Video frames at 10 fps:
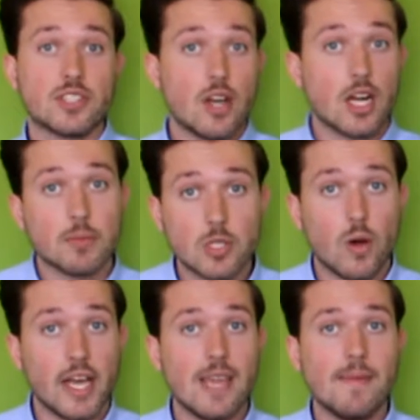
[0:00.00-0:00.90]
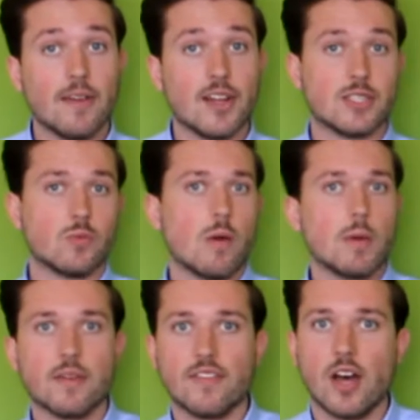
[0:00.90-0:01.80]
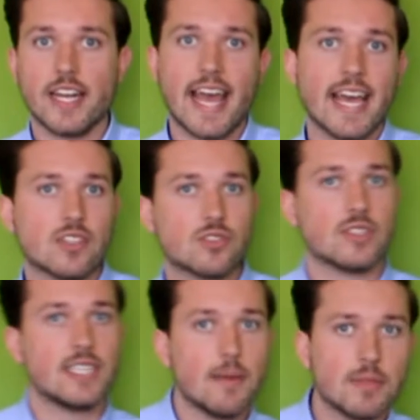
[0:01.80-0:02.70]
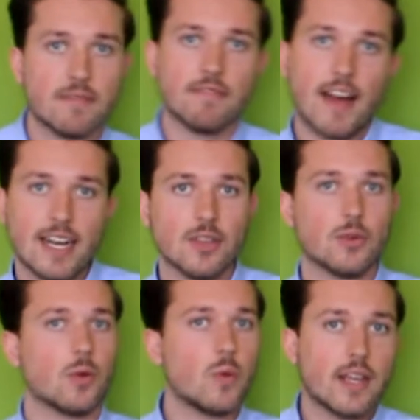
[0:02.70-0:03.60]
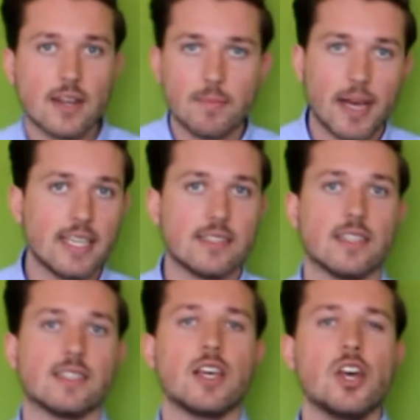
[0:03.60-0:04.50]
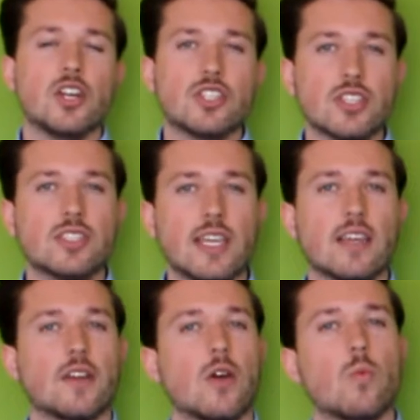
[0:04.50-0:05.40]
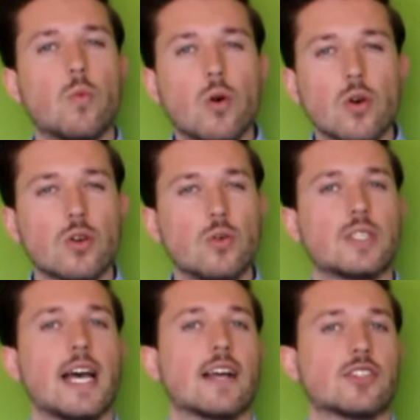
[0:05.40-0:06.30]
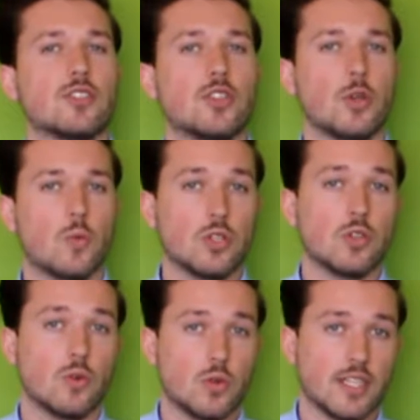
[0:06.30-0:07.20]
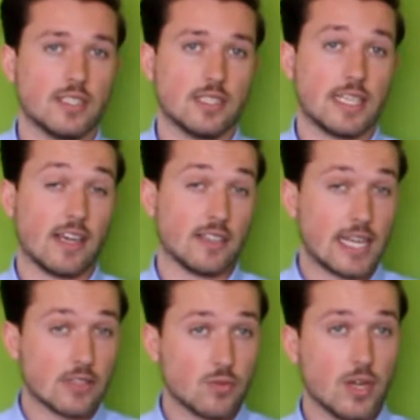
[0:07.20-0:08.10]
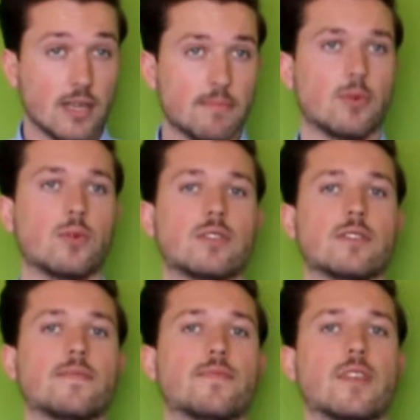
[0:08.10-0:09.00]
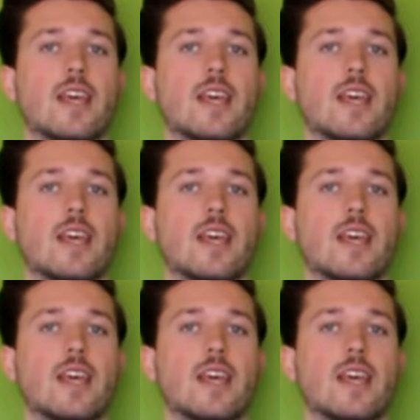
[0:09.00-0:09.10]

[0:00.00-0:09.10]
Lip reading: sign up to our email list where we provide extra tips and value on a weekly basis. Just think, what call to action do you want your audience to take? Because that's really important.